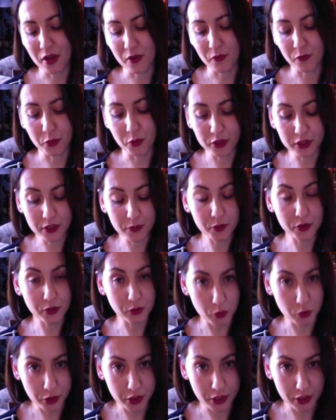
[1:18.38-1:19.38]
what they were
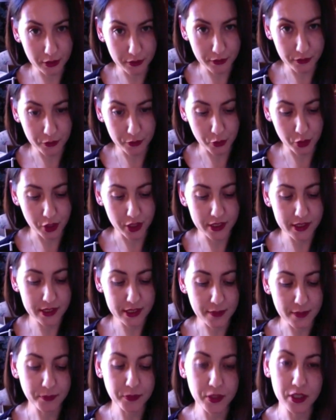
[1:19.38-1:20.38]
looking for is
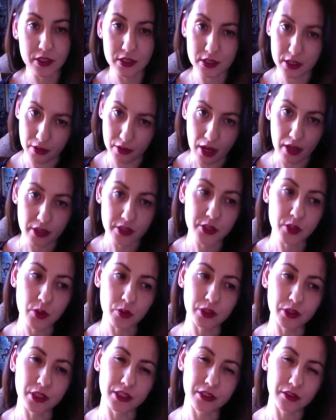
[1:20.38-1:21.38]
something. I
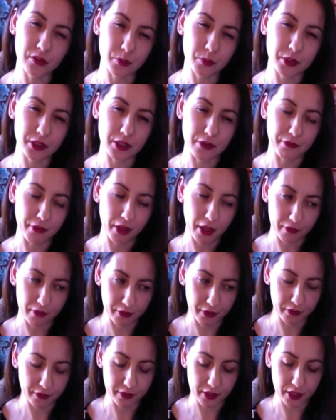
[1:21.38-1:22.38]
sold a little bit of
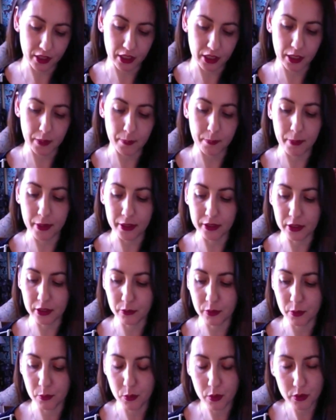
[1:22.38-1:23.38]
everything, but they
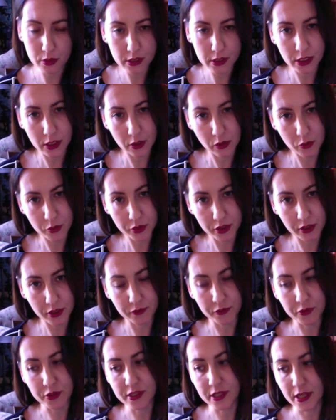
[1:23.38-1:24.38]
were mostly looking
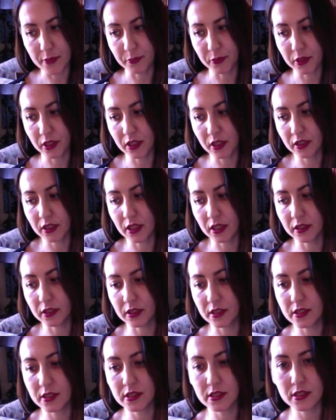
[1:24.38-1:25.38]
for something that
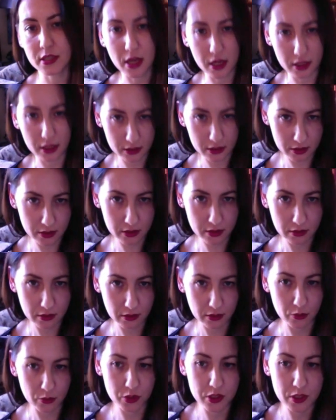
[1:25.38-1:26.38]
is not
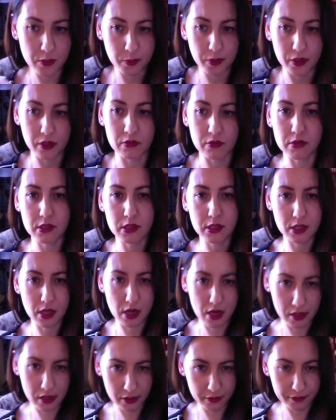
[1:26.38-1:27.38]
your typical
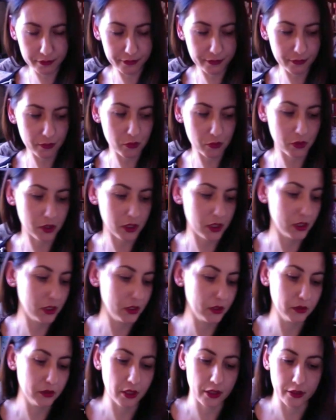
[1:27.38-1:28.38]
scarf
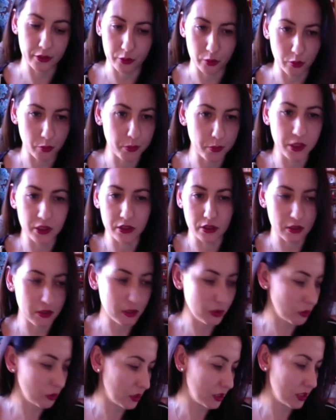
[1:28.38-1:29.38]
or I don't know, mittens
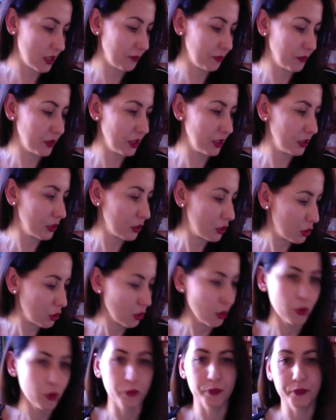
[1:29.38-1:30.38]
or something.
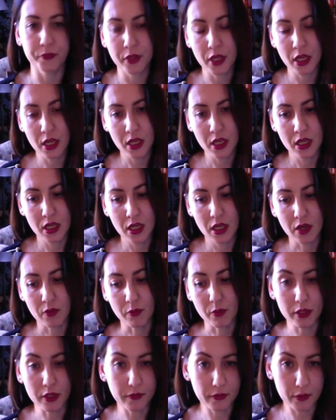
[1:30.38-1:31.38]
So
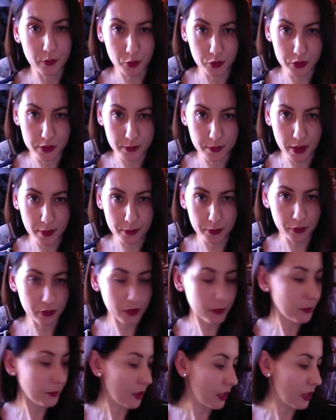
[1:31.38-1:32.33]
one of the most popular